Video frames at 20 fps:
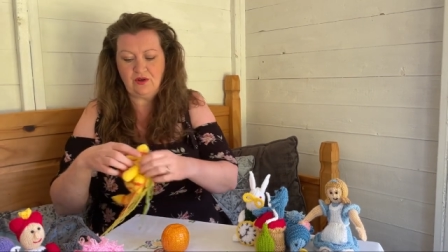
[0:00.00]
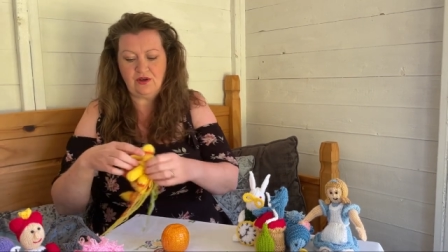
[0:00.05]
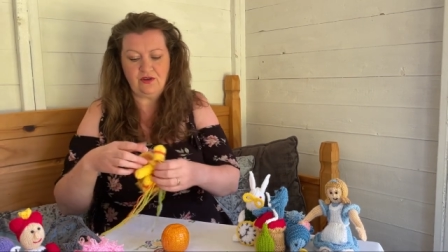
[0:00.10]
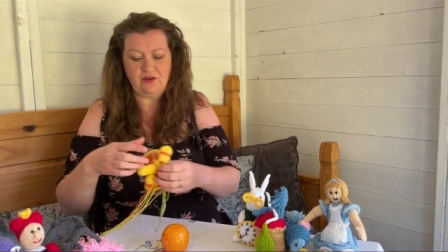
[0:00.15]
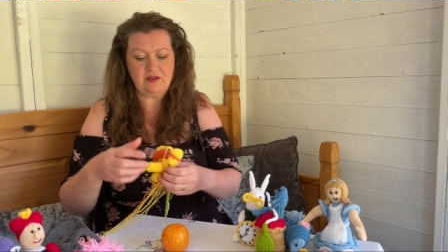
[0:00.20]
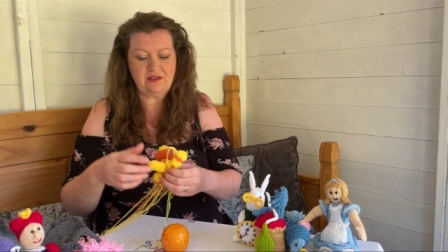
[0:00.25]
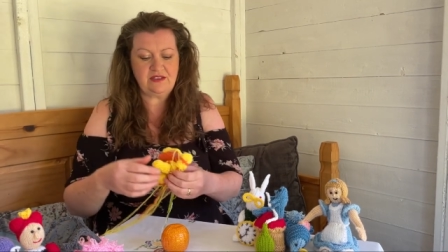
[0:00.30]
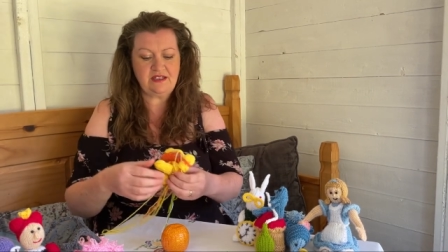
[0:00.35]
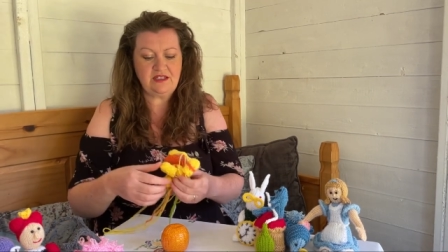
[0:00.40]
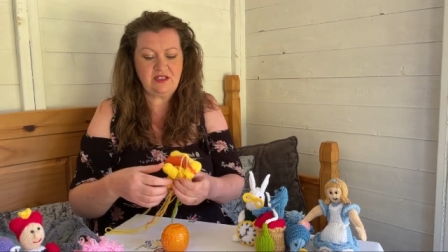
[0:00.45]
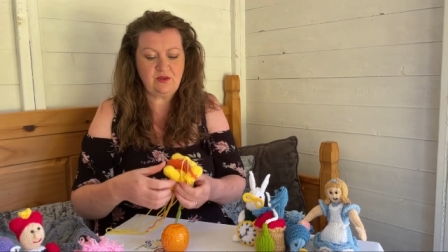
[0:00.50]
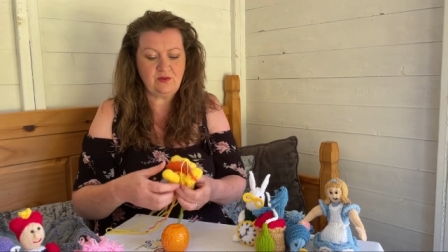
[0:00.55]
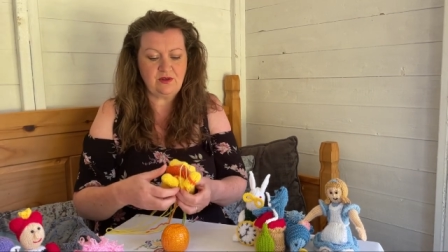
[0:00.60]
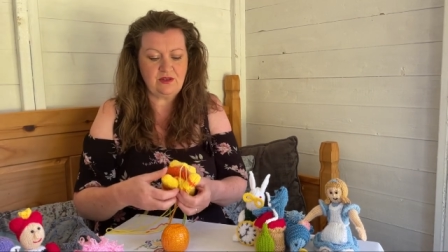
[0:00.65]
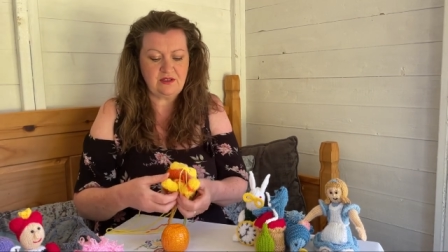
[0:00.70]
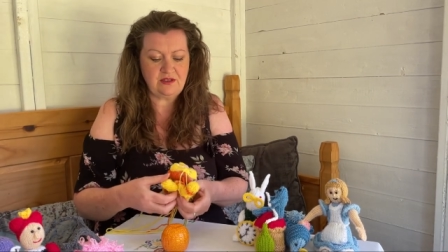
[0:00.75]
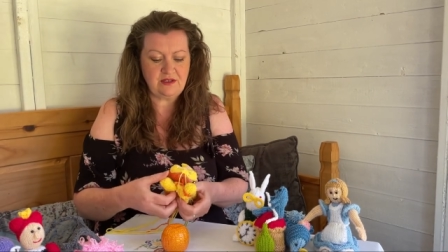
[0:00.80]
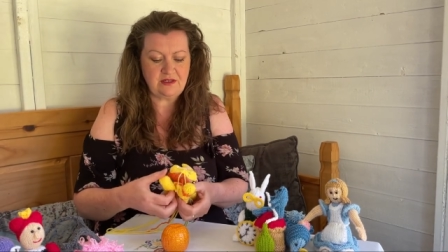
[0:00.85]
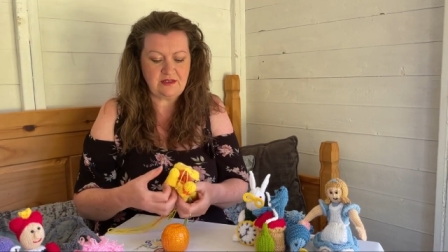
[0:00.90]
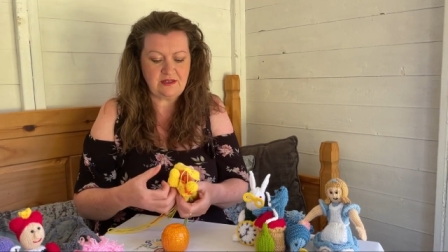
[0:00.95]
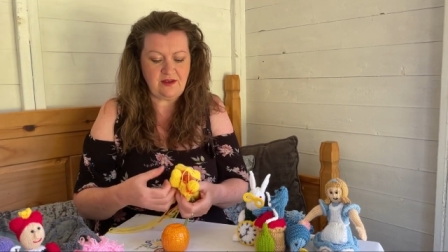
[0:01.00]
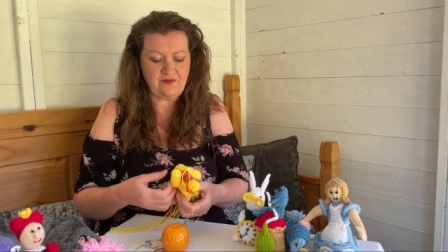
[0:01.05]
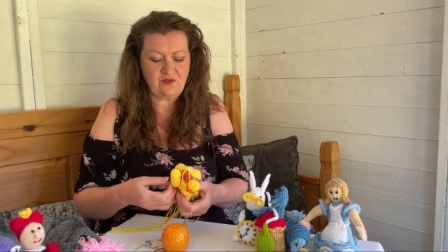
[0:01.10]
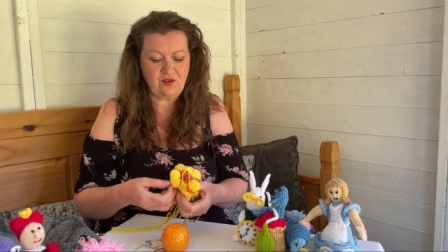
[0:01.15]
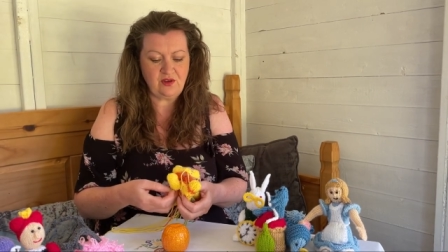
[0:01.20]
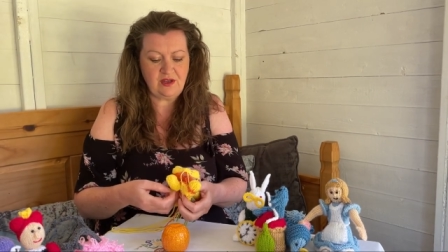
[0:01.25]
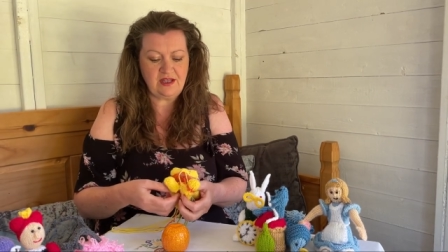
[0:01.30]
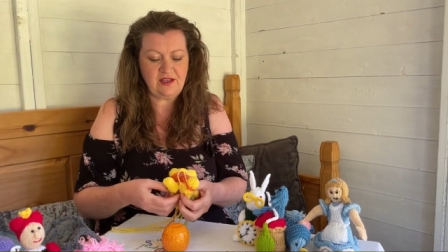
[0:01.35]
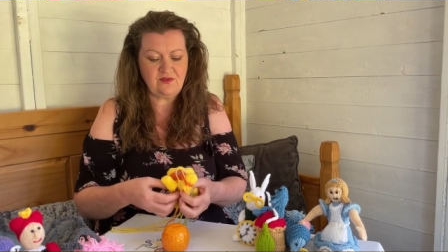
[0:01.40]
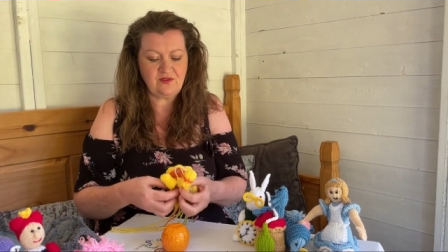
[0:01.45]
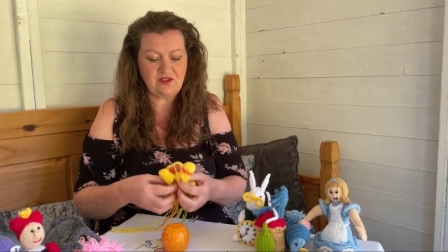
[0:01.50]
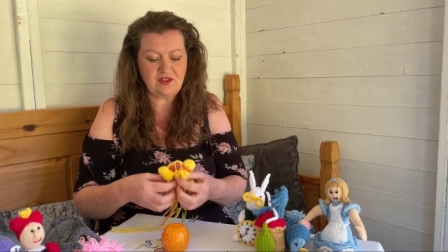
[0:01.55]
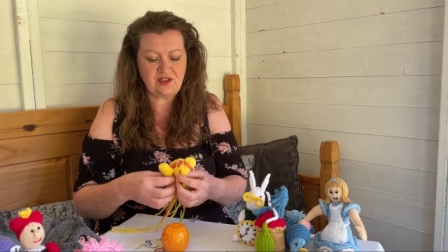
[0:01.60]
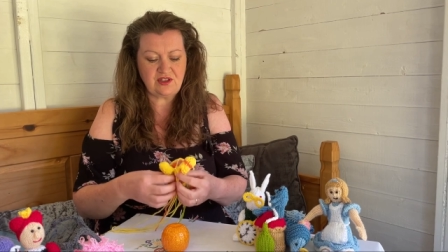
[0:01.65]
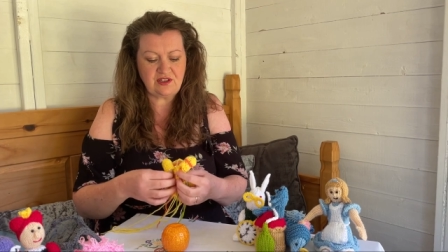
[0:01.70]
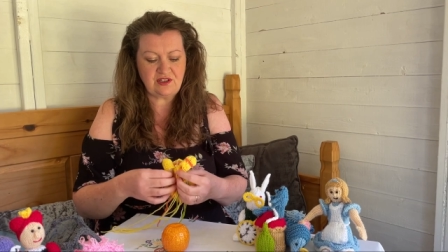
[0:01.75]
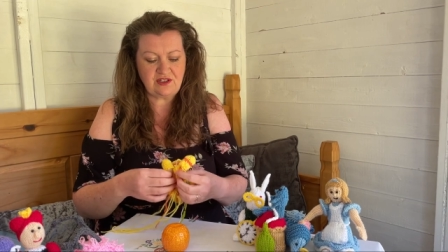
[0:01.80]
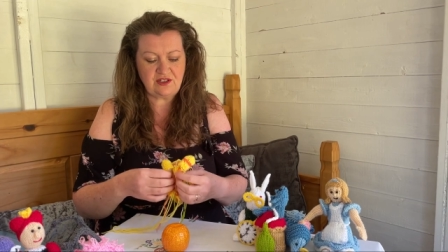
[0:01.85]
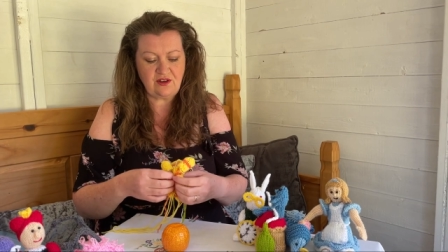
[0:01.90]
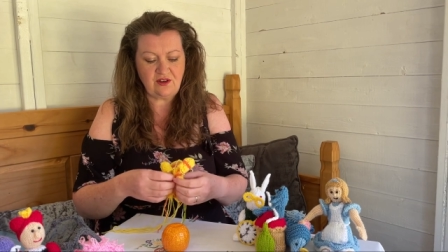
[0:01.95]
look this one's I've not even
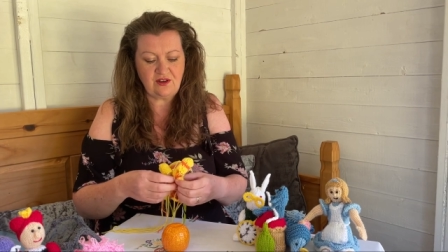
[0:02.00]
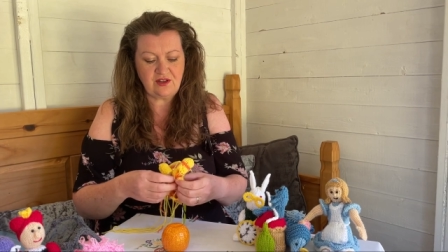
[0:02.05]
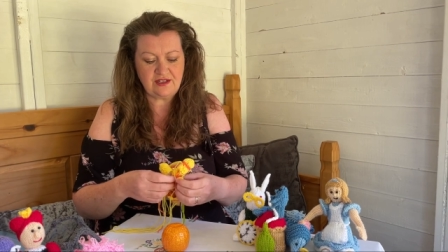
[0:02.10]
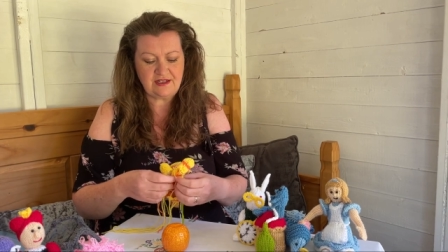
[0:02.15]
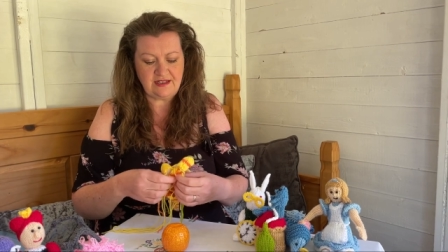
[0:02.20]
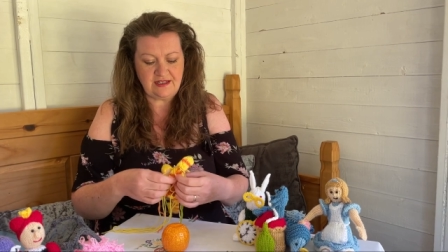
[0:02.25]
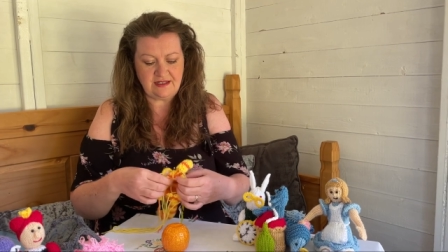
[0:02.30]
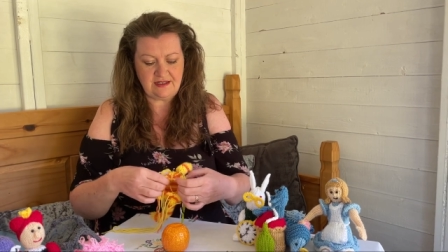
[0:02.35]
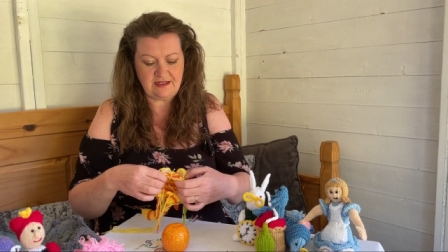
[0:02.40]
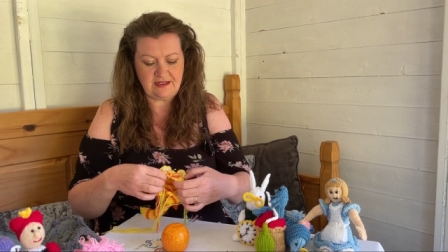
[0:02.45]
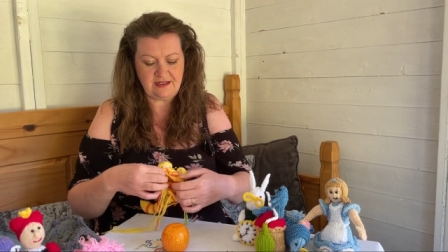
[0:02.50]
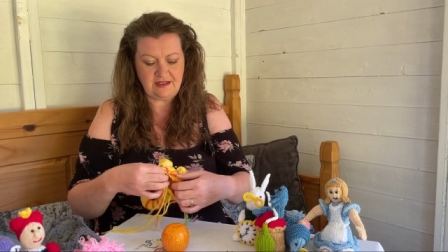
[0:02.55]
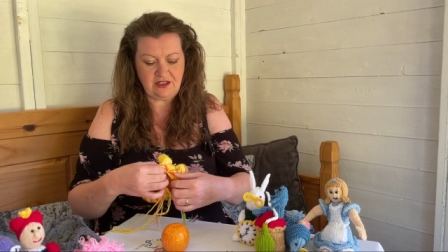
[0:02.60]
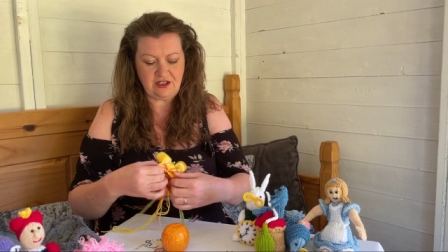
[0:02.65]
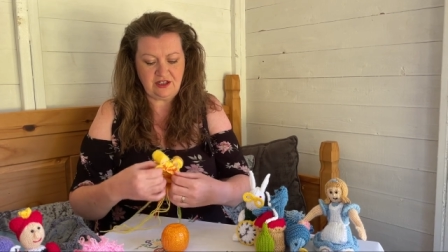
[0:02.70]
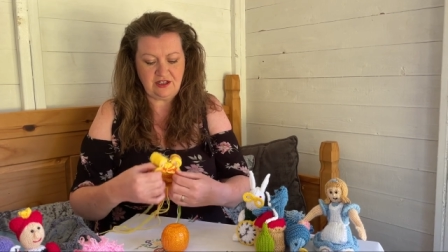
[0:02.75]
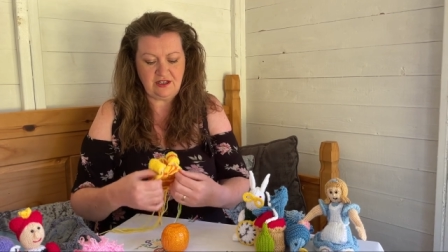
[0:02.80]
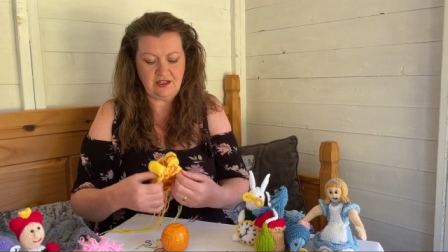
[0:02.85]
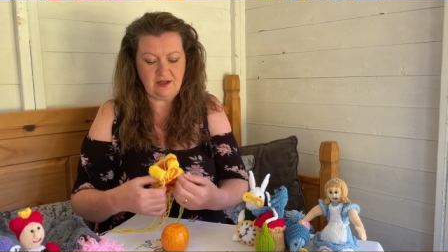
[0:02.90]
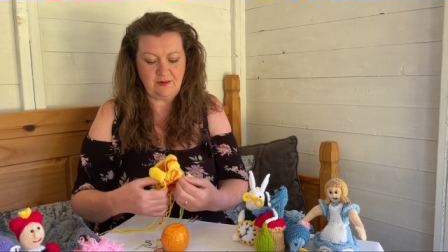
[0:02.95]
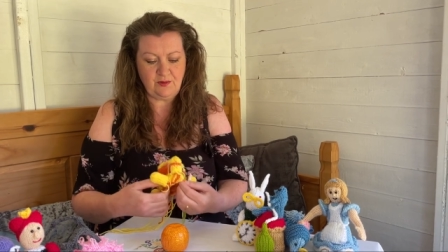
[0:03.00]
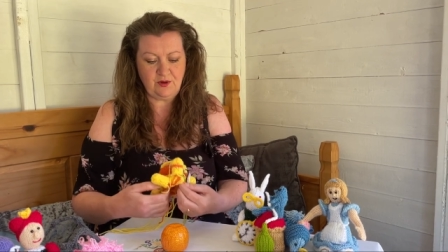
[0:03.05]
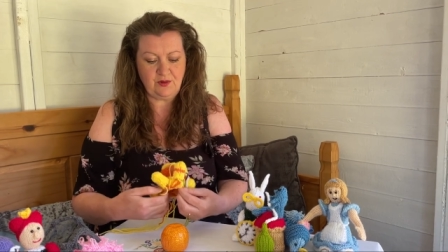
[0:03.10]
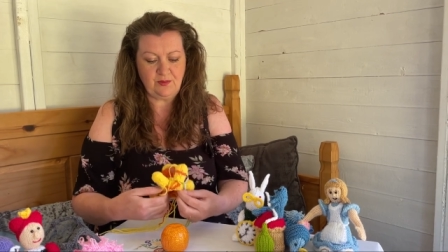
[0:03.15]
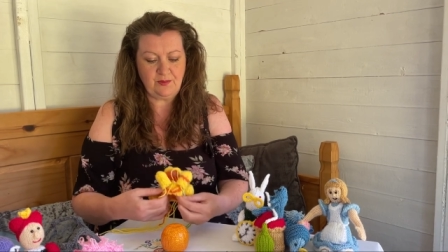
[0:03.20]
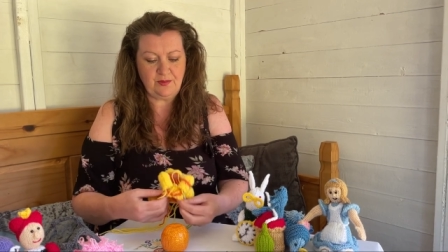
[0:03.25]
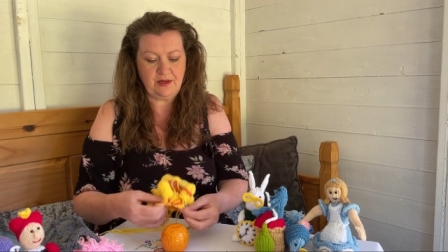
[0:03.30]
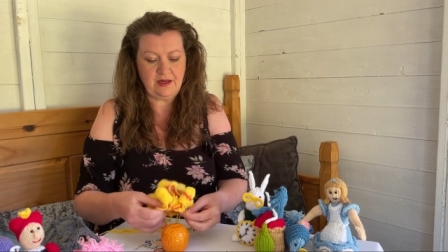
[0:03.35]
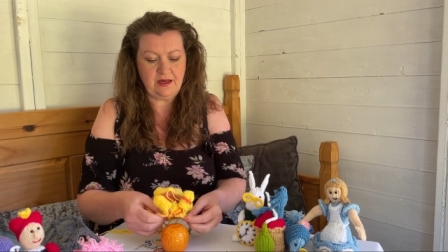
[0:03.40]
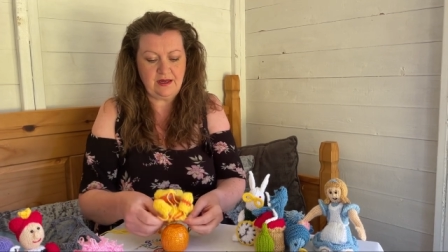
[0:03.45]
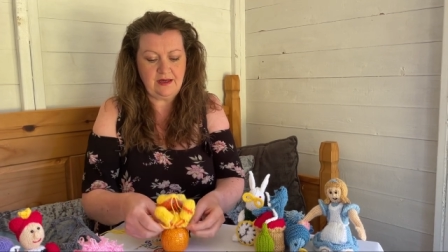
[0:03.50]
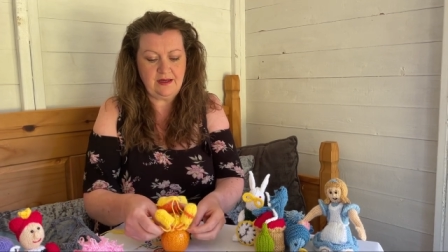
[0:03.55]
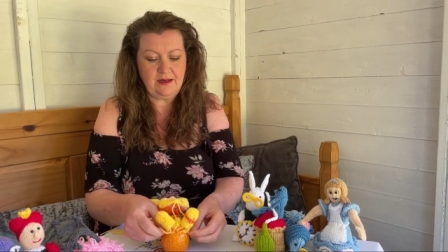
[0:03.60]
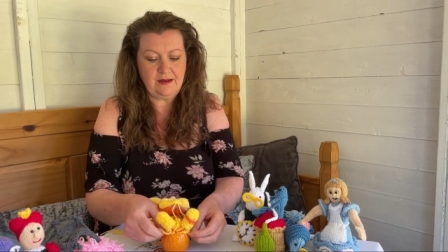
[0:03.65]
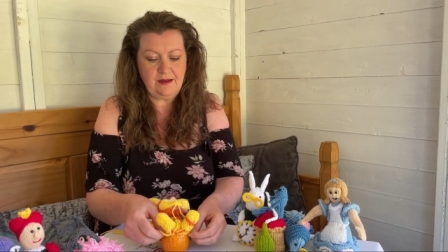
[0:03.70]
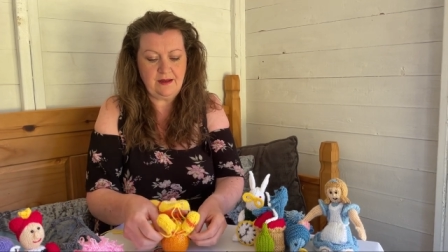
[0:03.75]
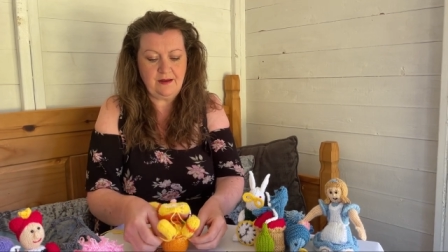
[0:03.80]
started stitching him up yet